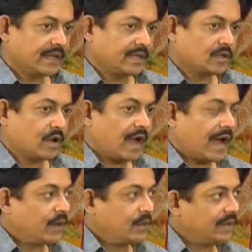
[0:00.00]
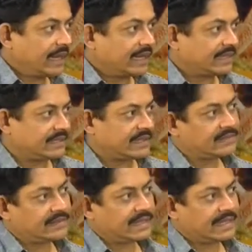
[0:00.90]
So how he
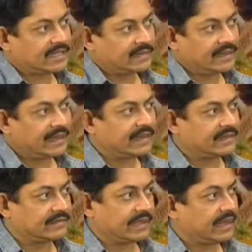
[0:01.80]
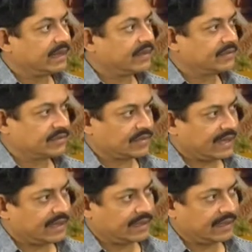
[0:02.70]
adjusts and assimilates the Indian
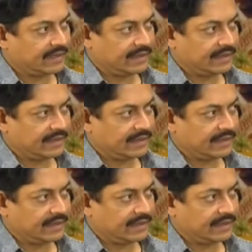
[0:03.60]
society,